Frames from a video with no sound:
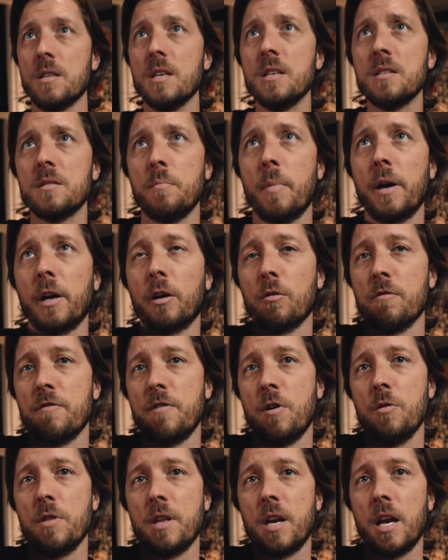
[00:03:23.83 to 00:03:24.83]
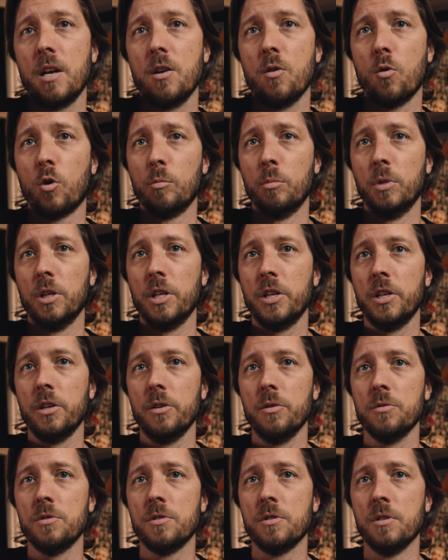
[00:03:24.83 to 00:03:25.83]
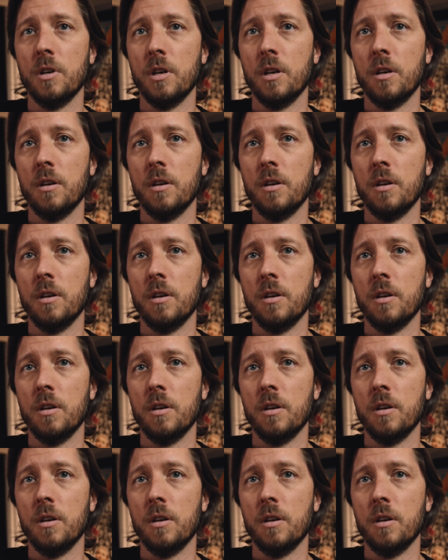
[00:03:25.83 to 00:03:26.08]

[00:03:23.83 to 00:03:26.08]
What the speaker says: this microphone that I normally use